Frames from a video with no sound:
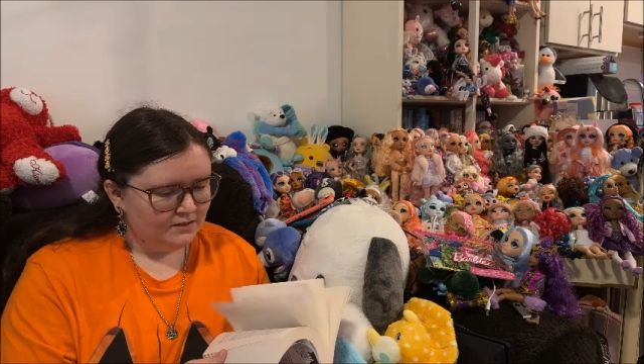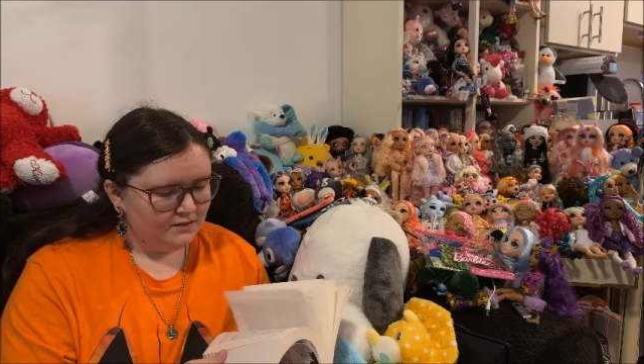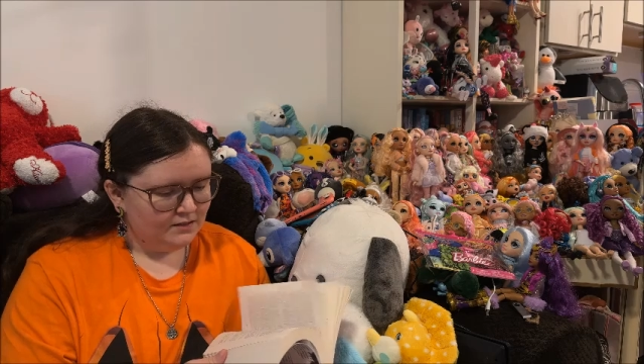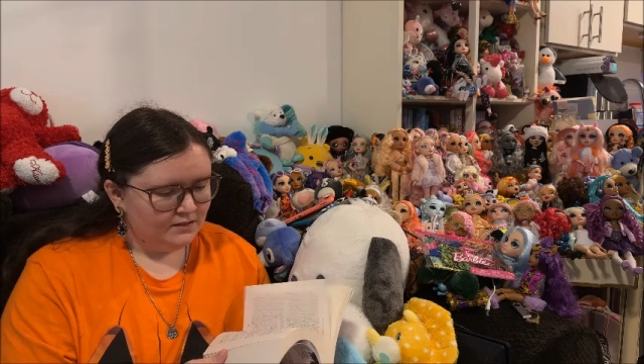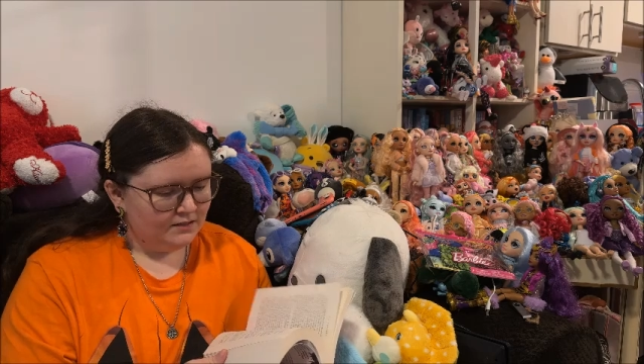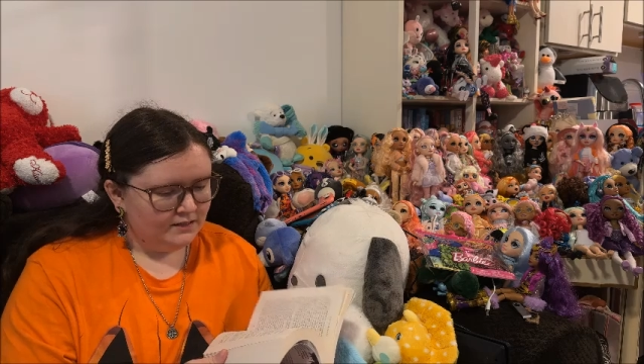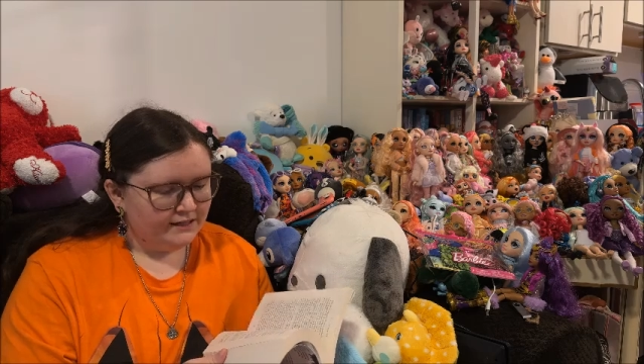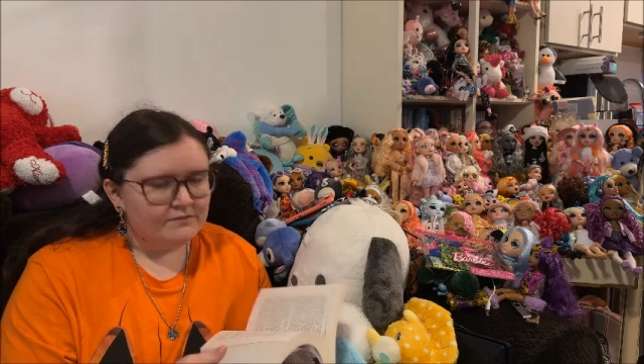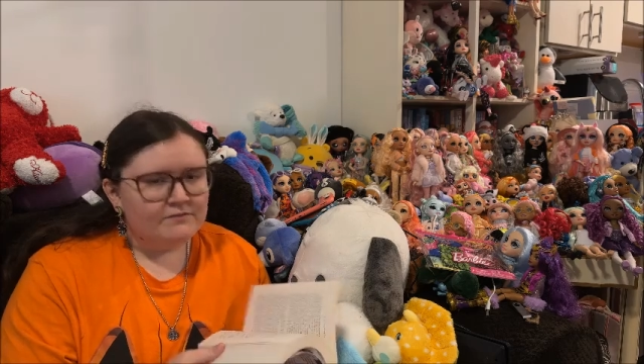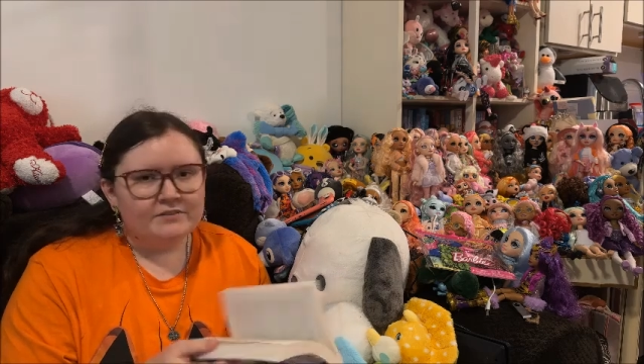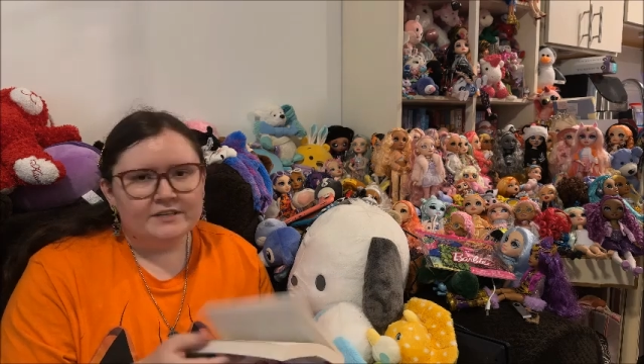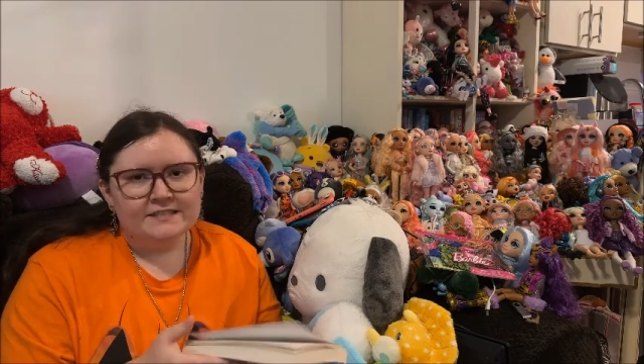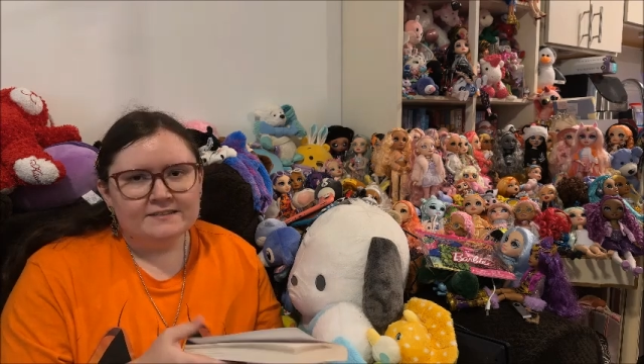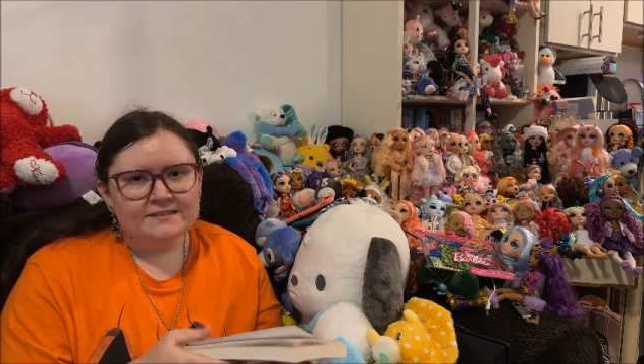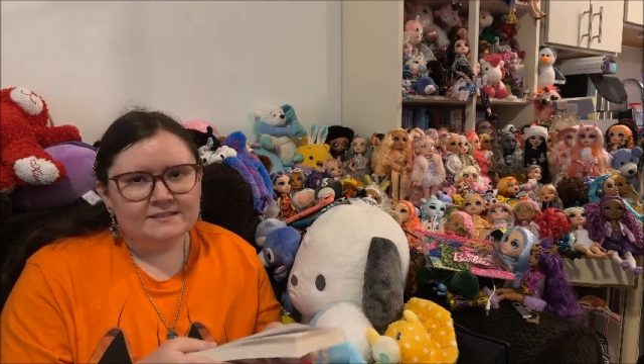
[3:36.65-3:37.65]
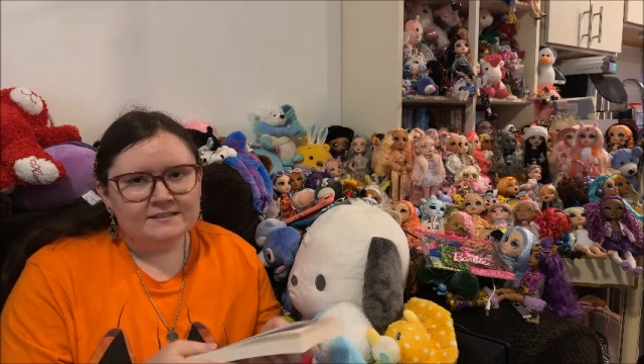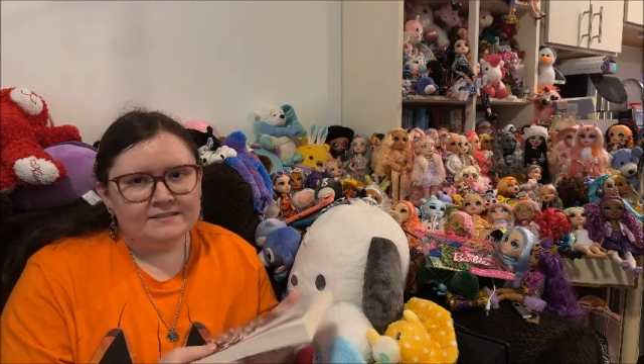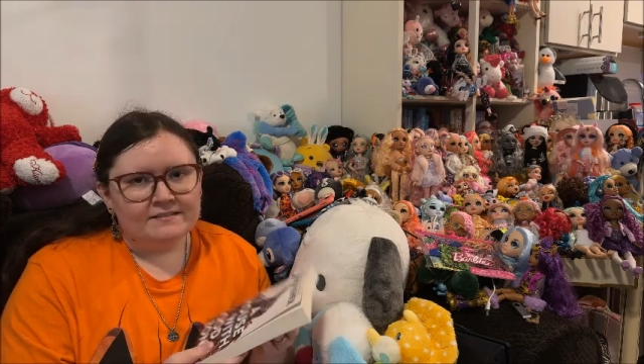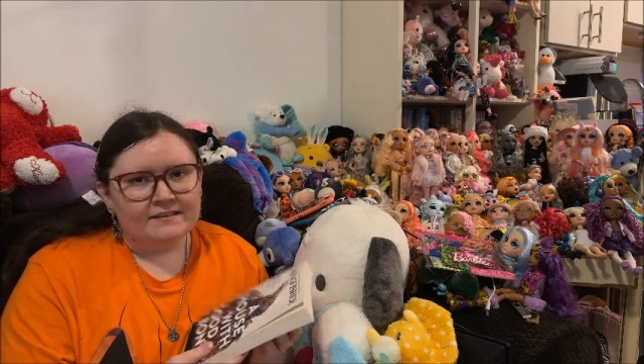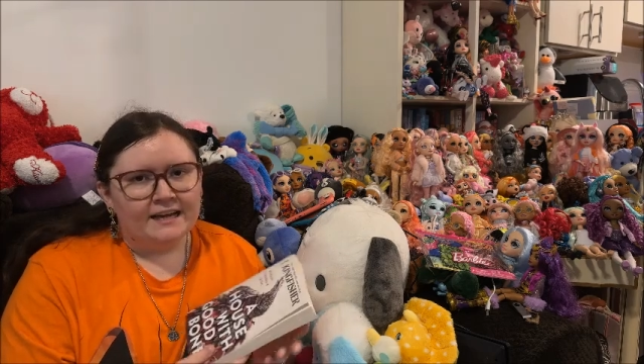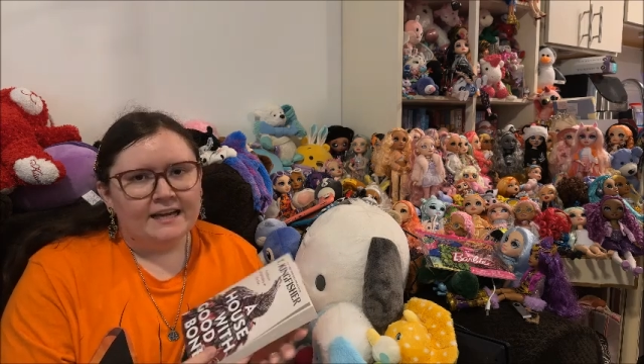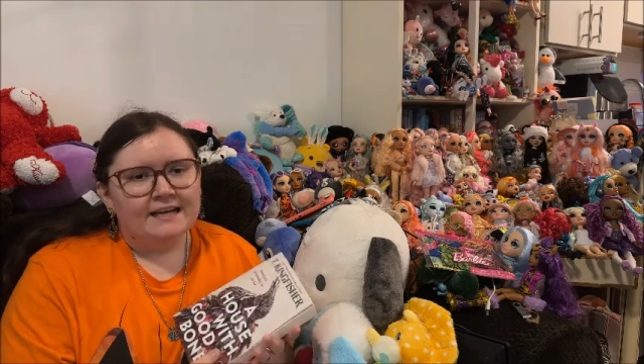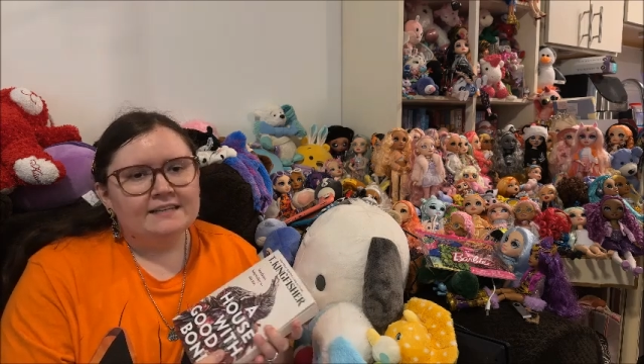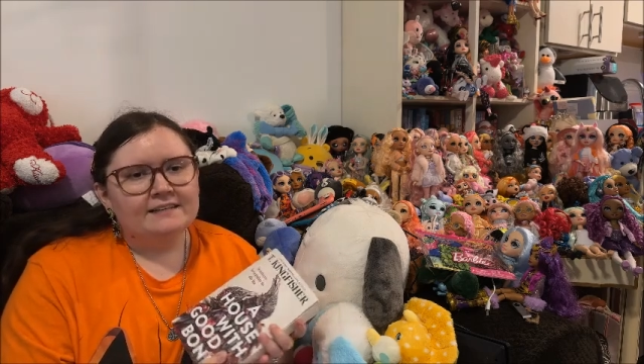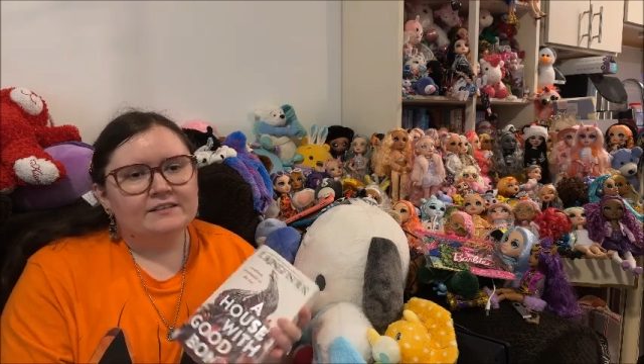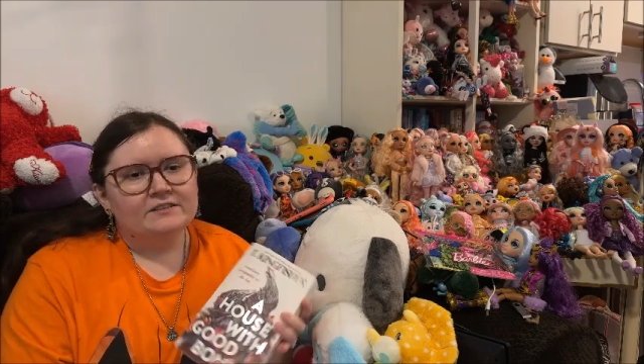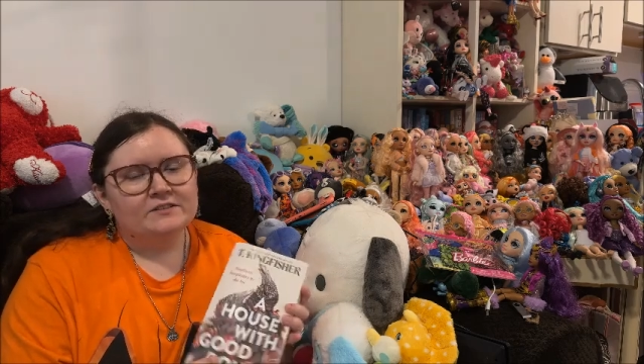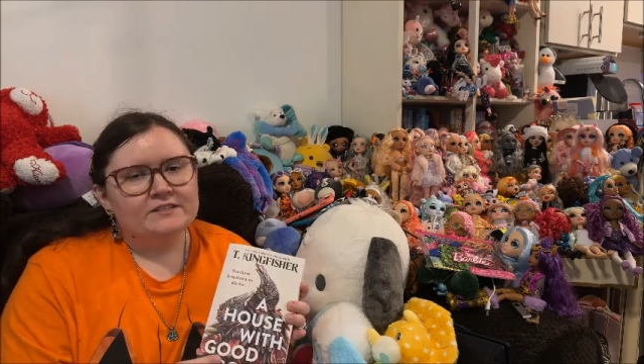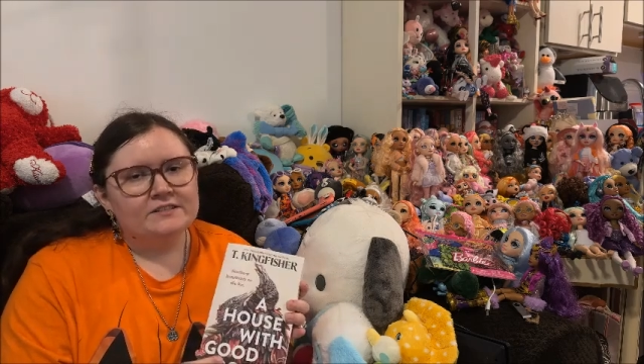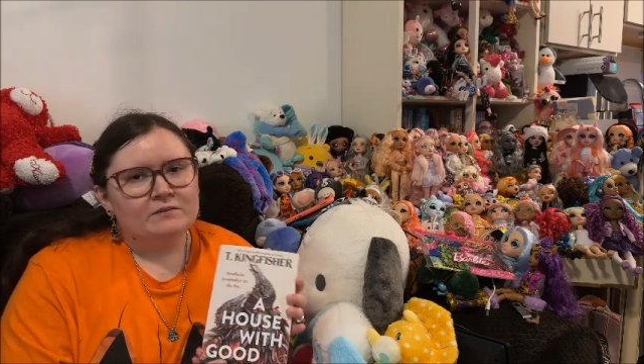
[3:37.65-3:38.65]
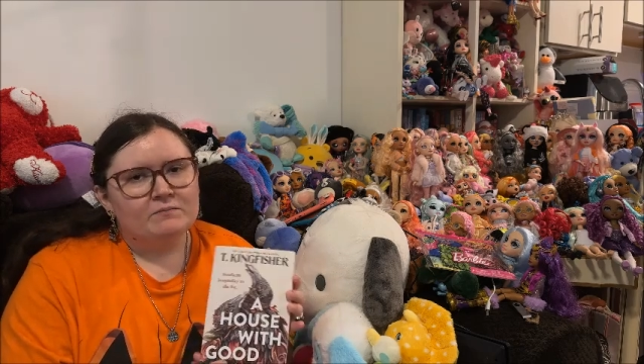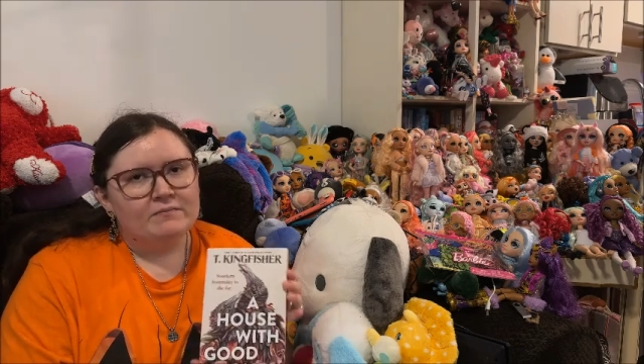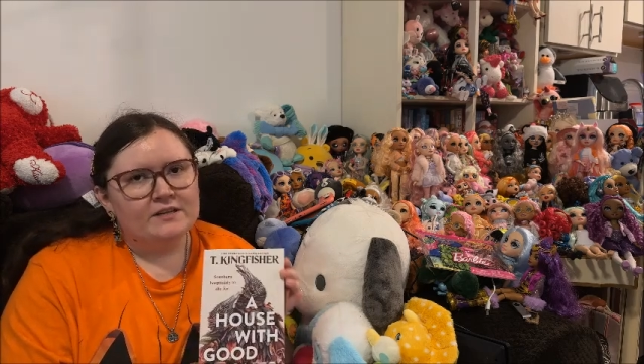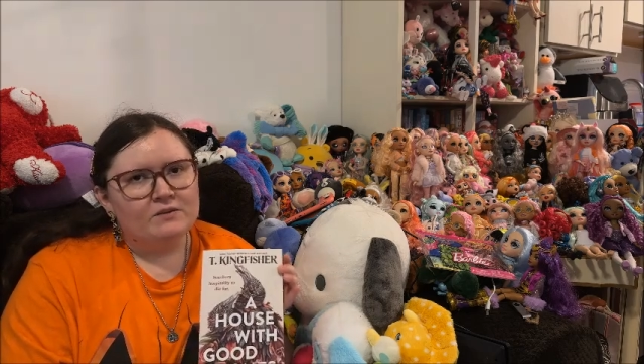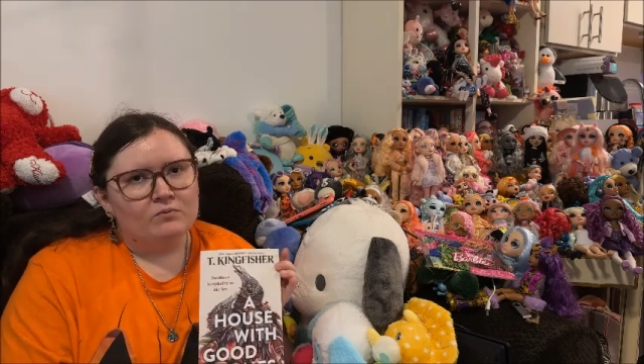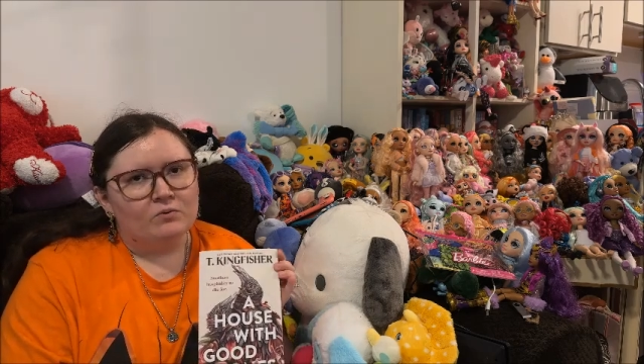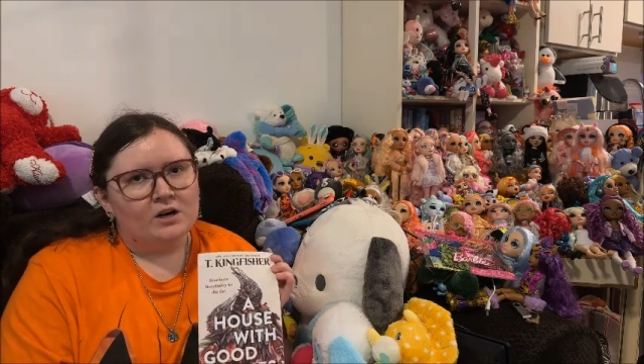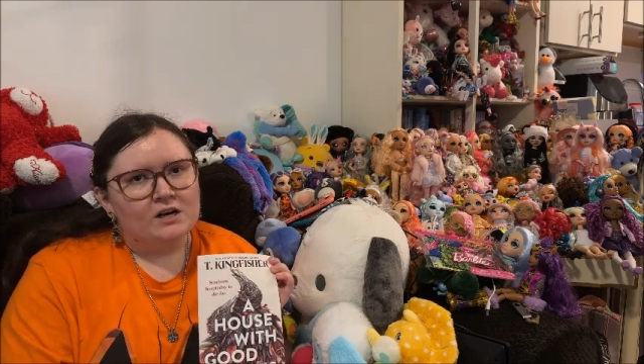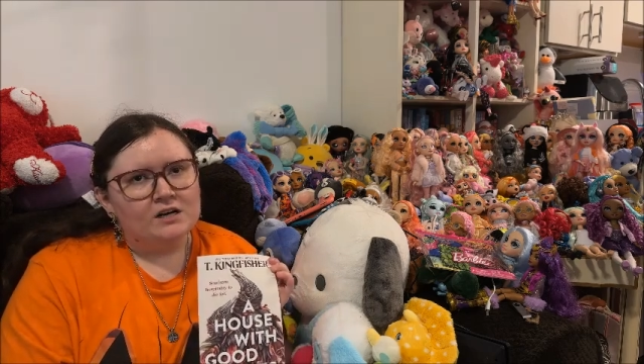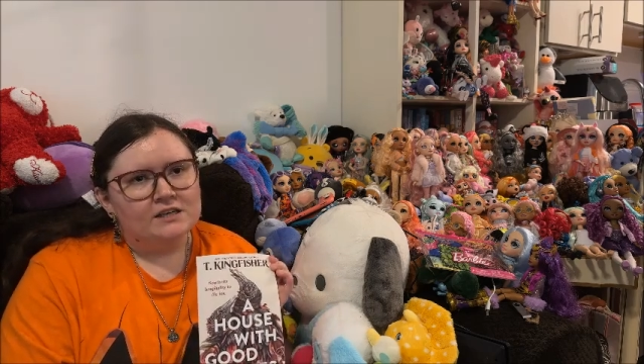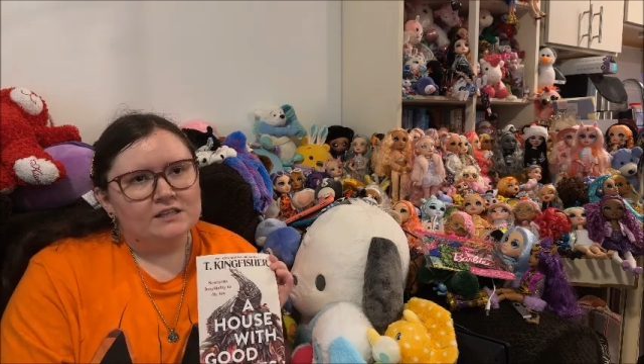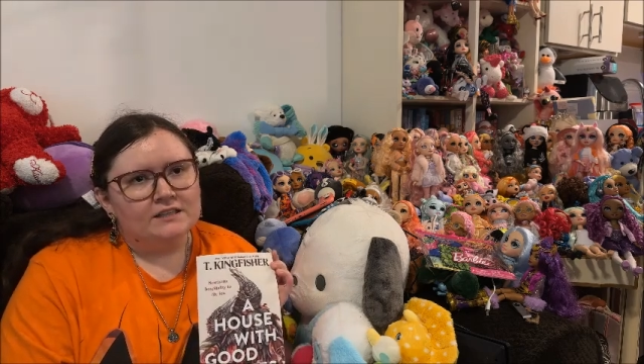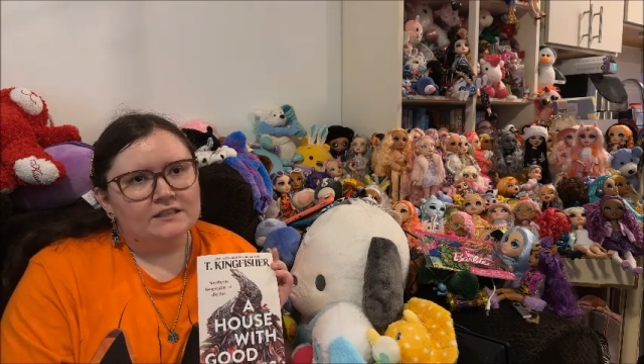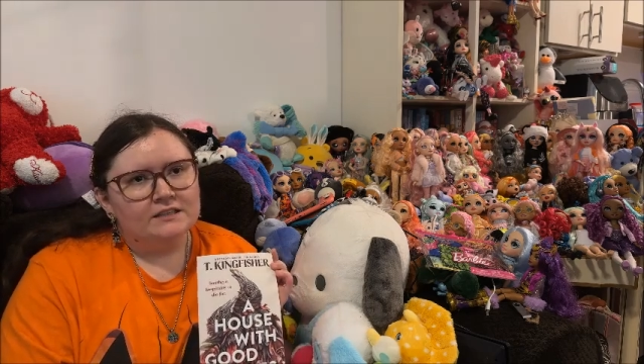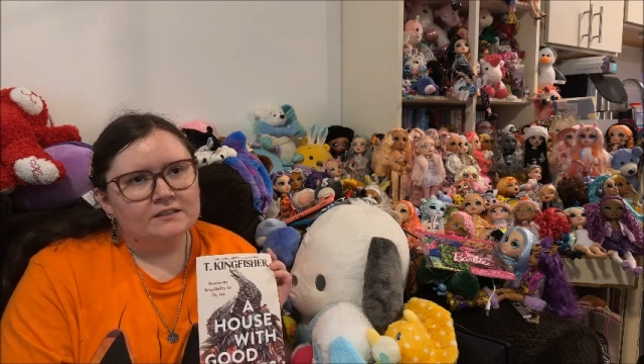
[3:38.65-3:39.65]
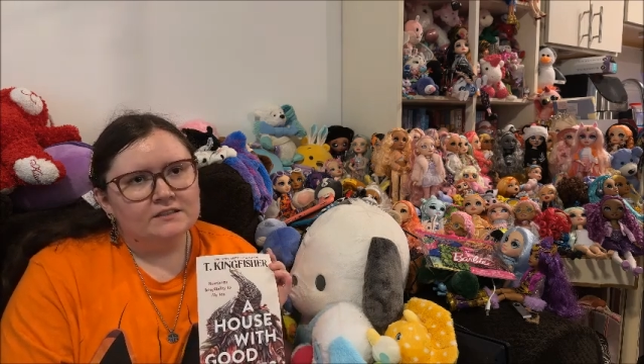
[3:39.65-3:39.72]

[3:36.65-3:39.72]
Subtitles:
convinced that there's something wrong